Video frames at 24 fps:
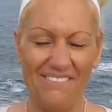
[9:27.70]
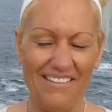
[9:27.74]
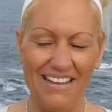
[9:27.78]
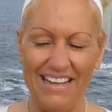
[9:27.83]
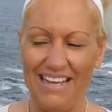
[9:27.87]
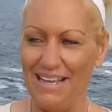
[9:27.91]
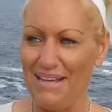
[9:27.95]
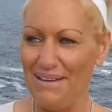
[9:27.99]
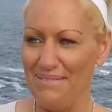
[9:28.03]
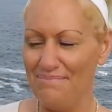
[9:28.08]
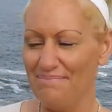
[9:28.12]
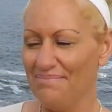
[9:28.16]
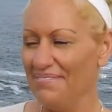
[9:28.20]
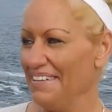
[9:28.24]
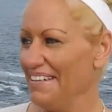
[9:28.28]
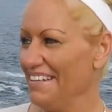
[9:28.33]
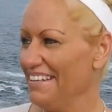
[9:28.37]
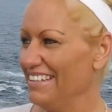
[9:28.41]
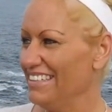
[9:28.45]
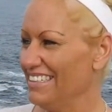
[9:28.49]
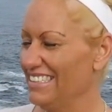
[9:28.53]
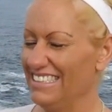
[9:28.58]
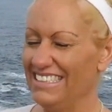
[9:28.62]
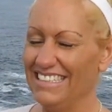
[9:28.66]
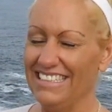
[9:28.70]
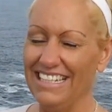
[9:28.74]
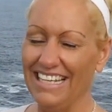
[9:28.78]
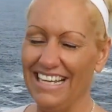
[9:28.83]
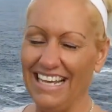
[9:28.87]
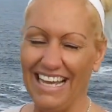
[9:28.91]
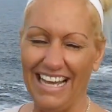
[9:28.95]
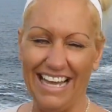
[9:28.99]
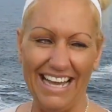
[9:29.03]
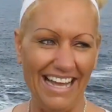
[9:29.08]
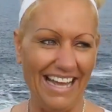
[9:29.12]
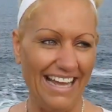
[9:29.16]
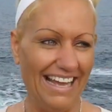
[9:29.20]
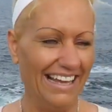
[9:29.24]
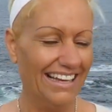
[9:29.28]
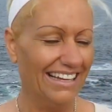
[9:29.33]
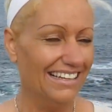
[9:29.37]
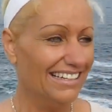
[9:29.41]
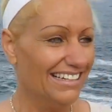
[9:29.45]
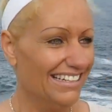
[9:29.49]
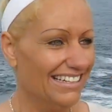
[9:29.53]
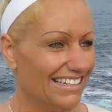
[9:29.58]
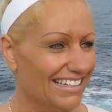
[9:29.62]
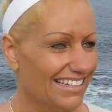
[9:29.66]
a lot of t-shirts, yeah. a lot of
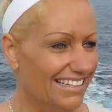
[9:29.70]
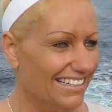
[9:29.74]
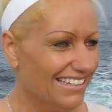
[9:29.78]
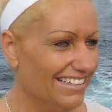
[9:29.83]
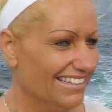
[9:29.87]
t-shirts.